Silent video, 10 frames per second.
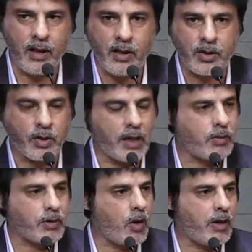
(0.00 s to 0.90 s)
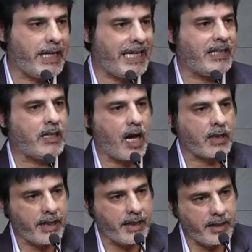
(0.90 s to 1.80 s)
So that was already
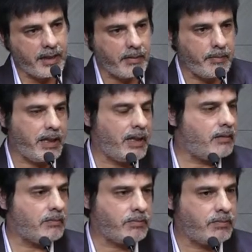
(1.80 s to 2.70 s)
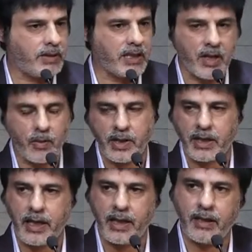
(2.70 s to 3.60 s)
inculcated in me since I was a
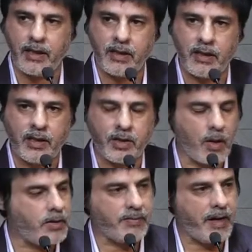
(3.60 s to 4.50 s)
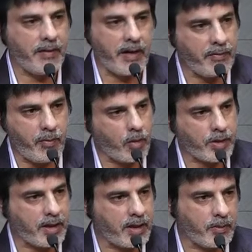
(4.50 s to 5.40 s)
kid. So I was very, very fortunate